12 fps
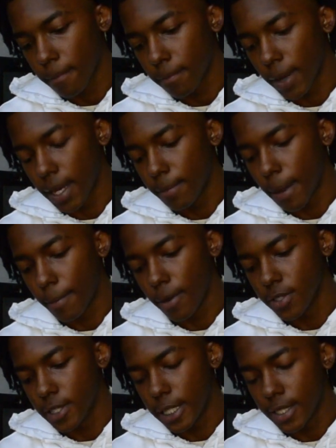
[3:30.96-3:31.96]
Probably my
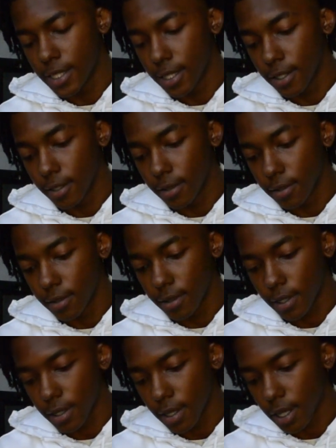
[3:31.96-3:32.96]
most detailed
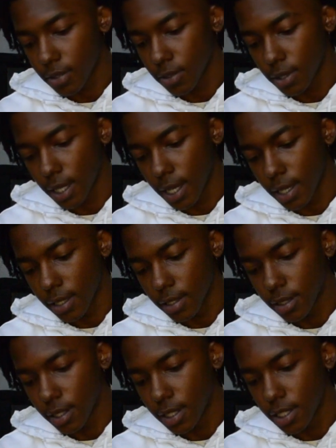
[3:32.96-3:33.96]

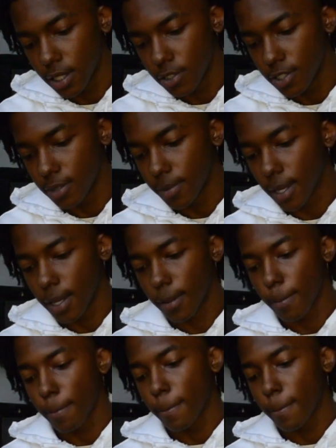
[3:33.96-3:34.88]
drip game.